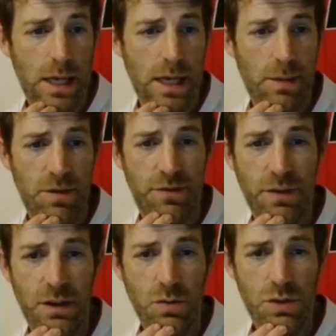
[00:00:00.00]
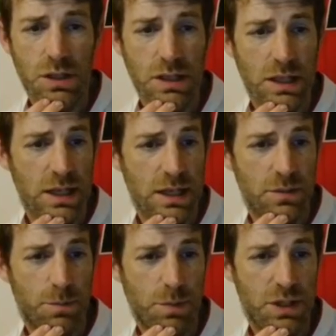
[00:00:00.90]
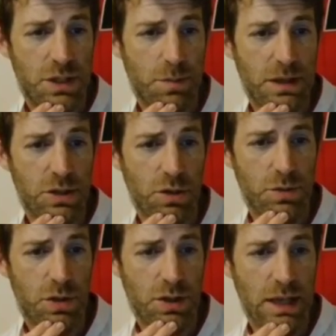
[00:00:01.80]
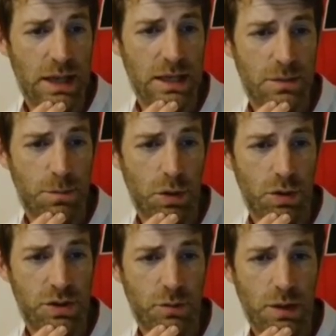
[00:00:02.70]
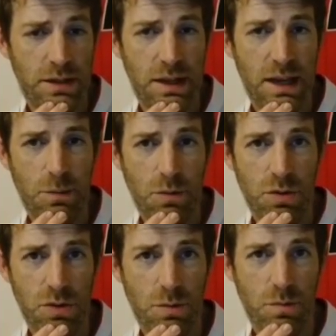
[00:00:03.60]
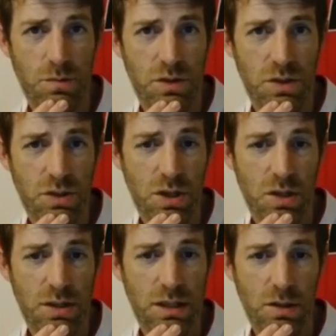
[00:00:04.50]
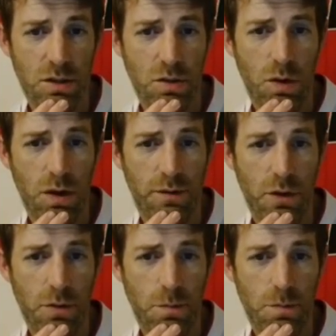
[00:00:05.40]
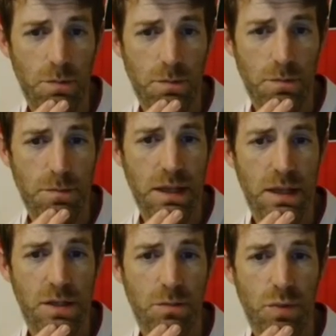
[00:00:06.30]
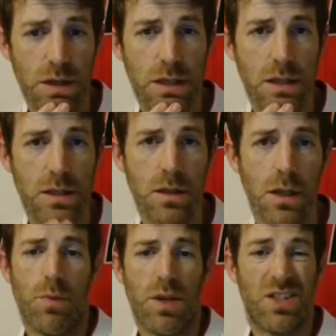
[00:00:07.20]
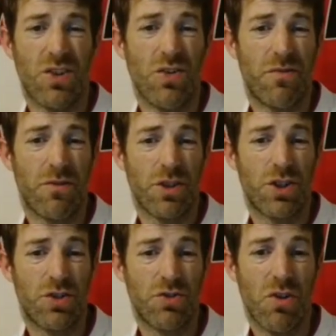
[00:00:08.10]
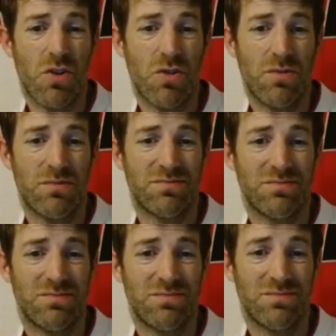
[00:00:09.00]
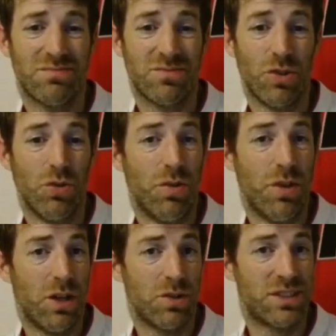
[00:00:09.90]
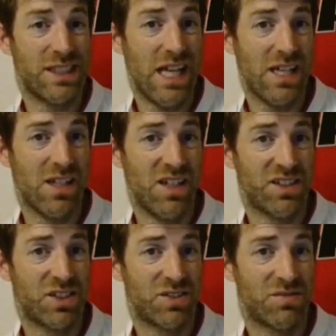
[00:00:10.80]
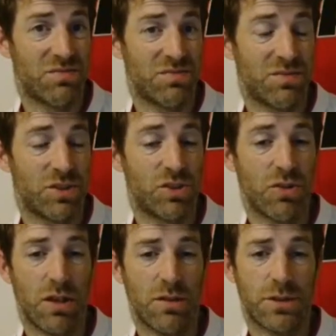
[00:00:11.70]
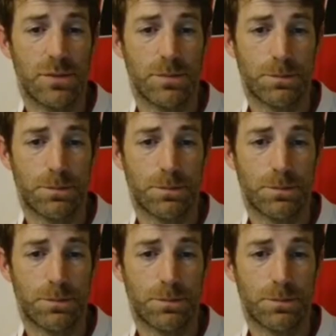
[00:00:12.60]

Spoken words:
In midfield, his budget bench option is Potts of West Ham, who's started and got quite a few minutes in pre-season. But he's gone for a strong, although Salah-less, draft.